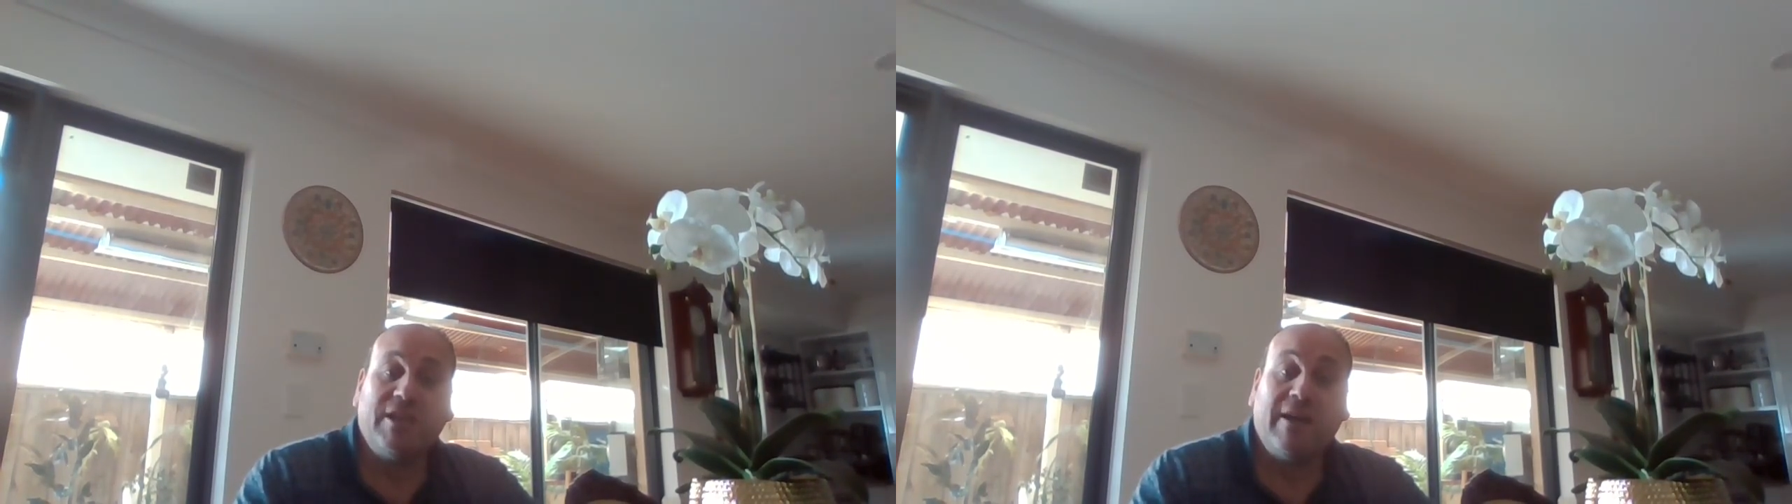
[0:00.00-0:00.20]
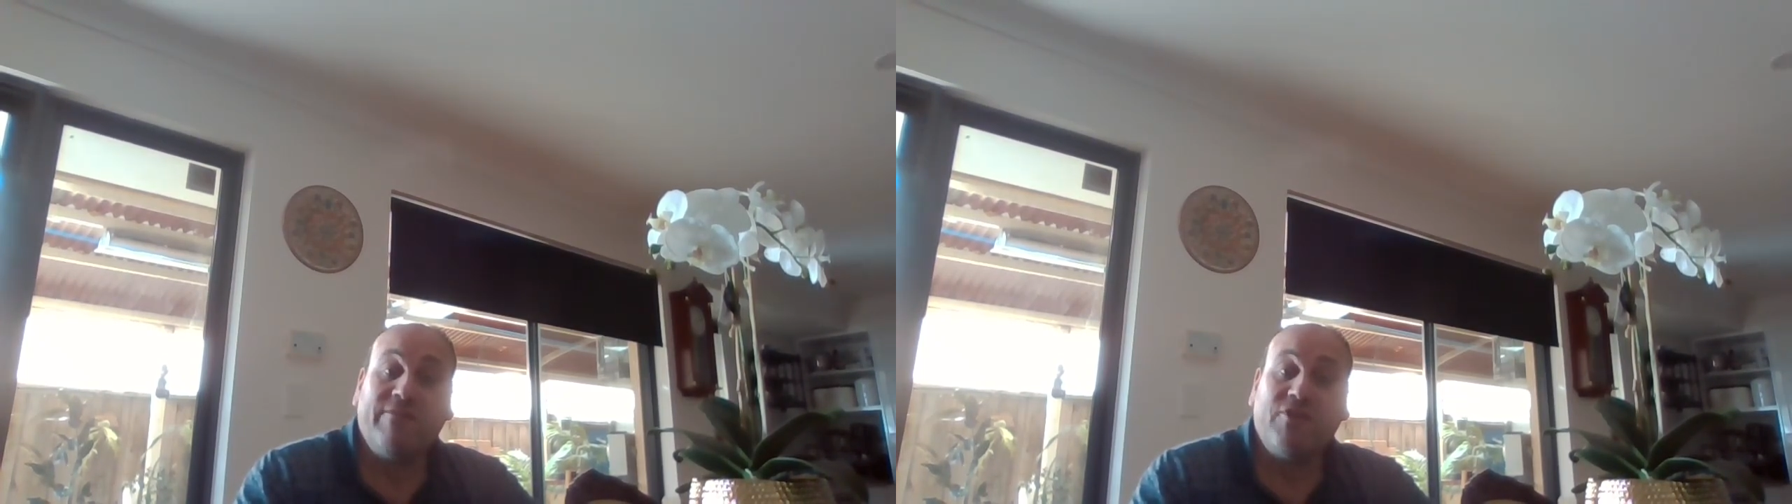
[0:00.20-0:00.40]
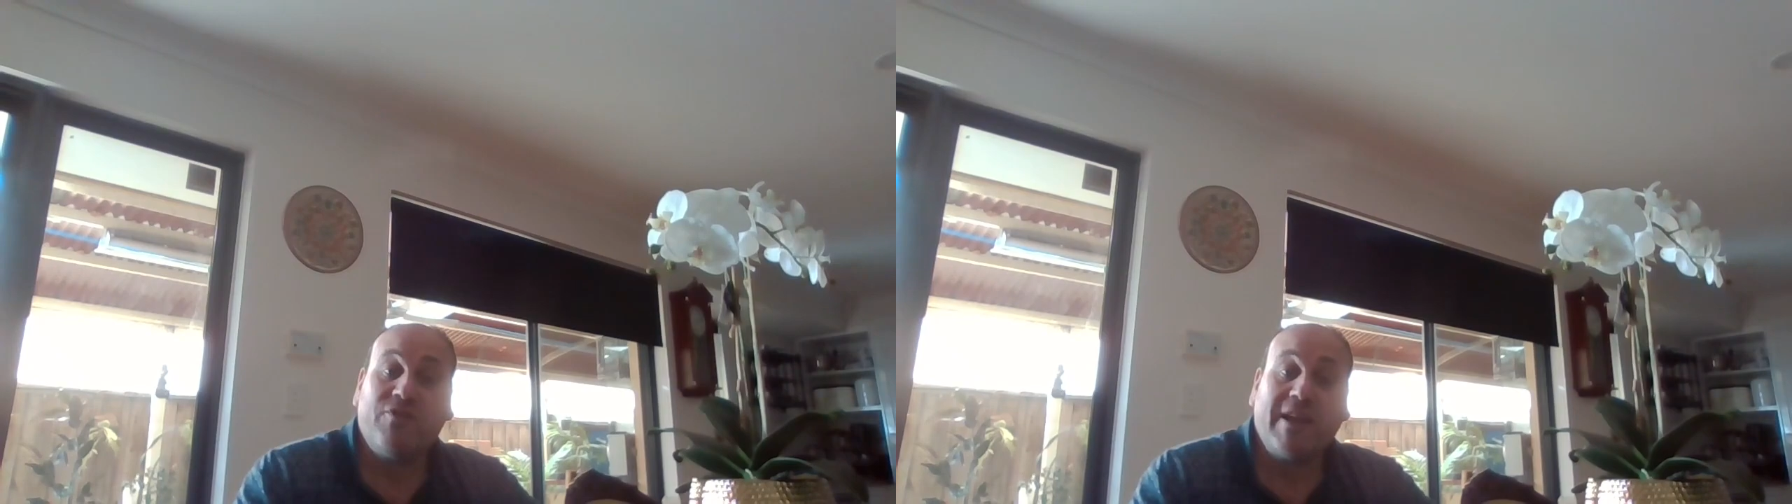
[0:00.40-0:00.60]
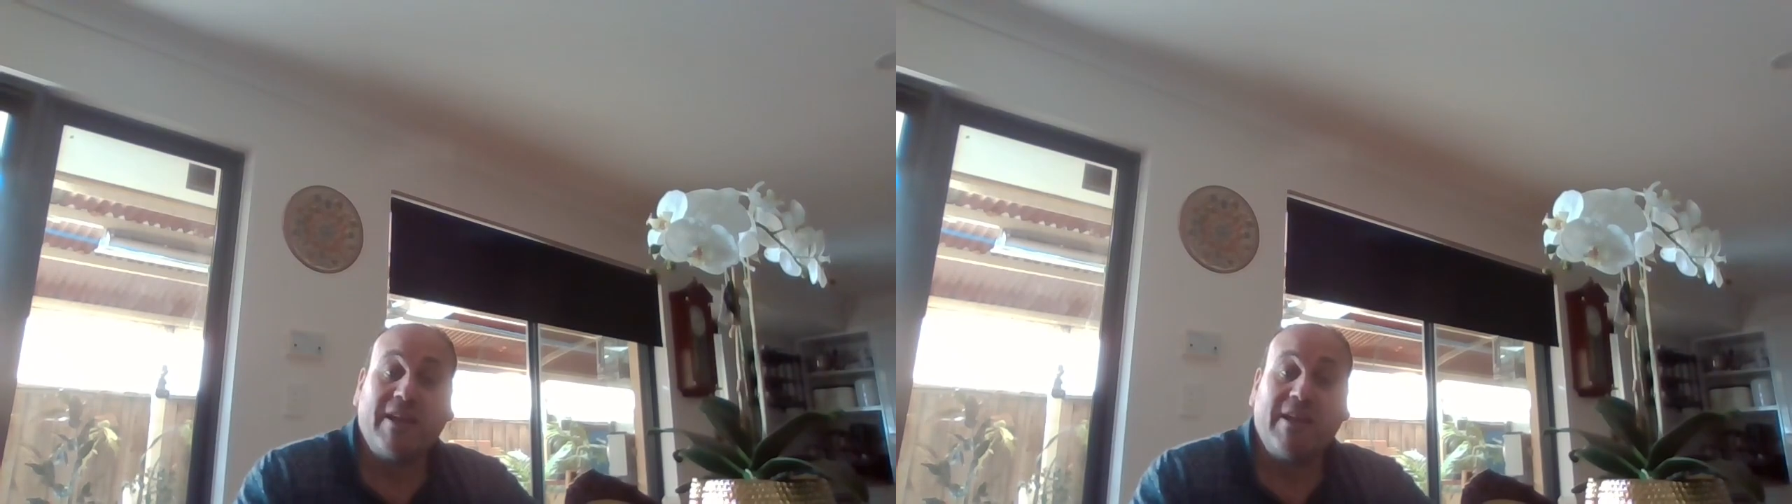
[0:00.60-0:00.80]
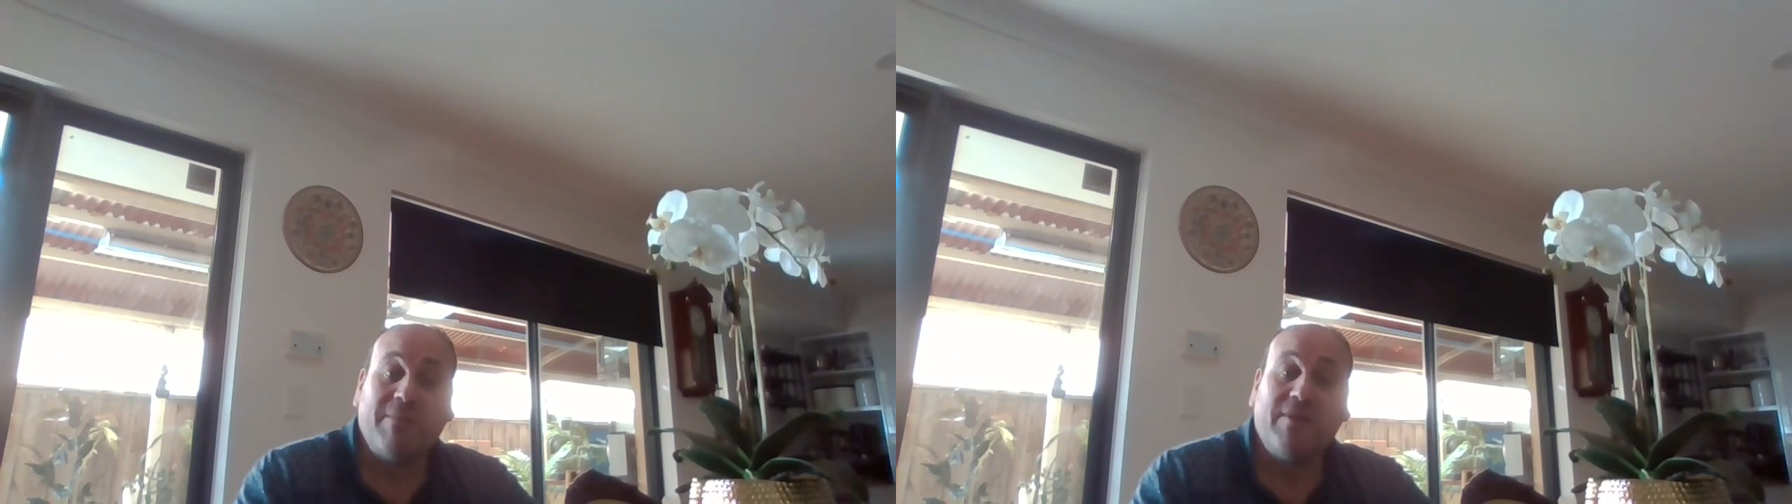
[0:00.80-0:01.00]
after
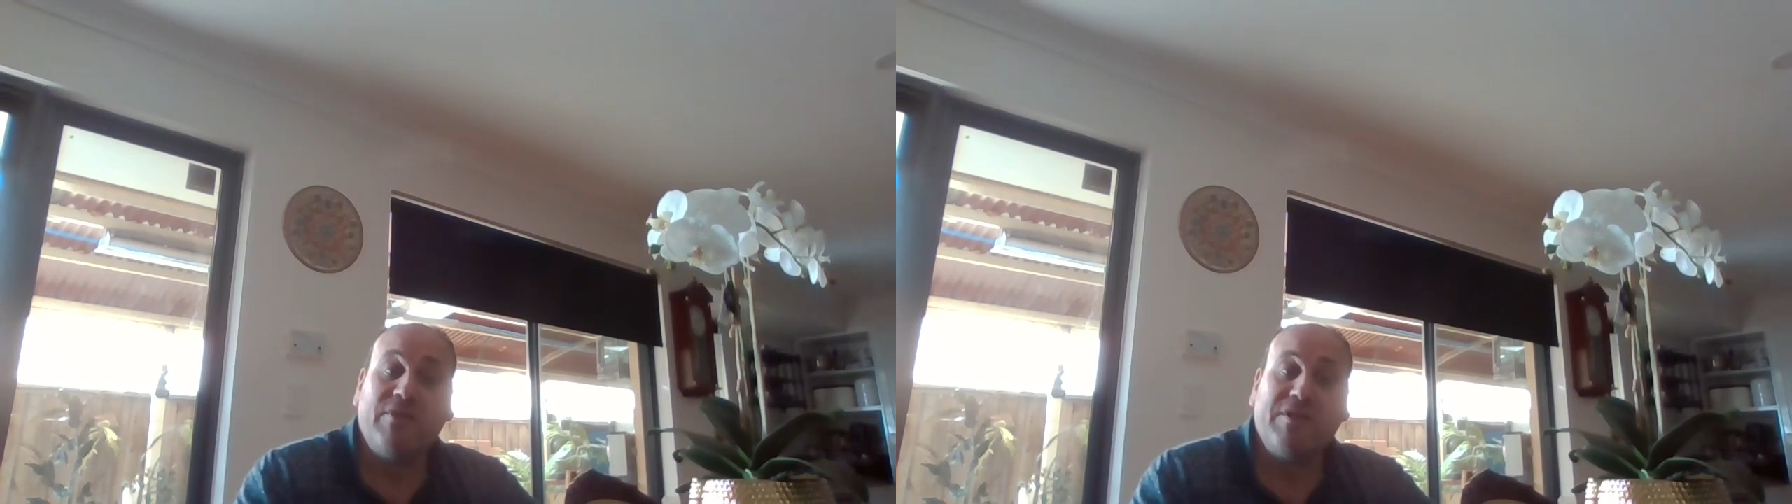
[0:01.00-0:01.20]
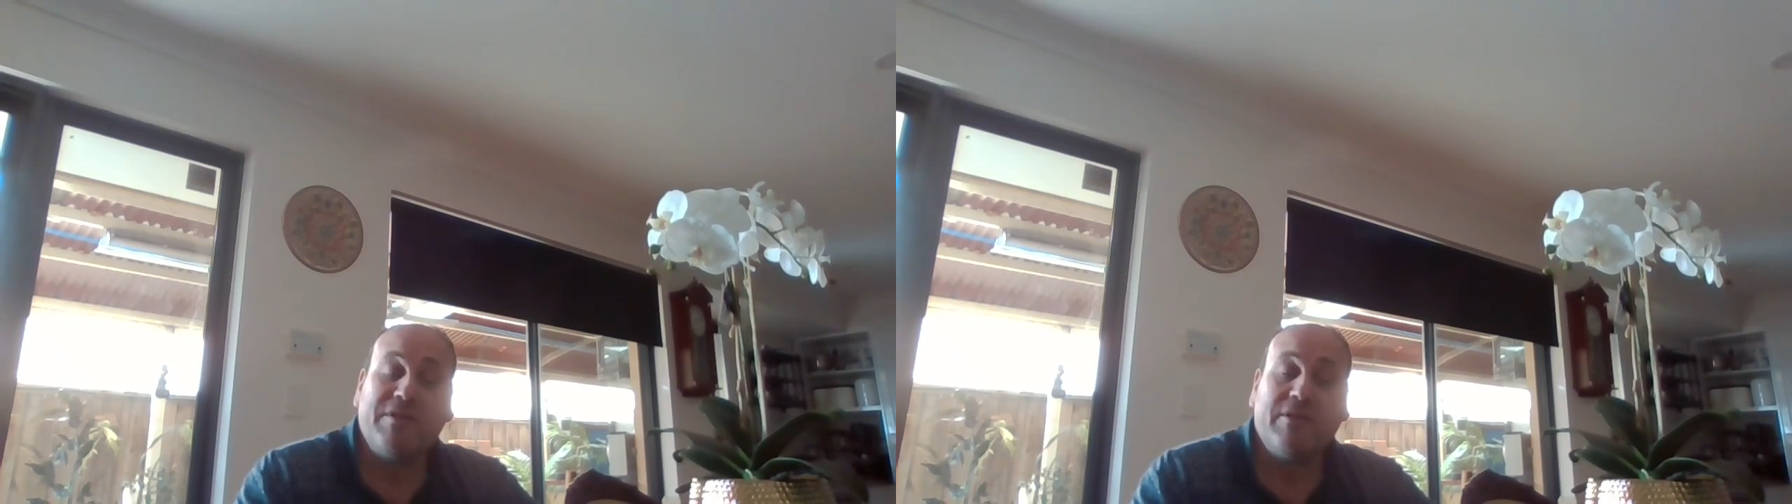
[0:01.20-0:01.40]
18 months.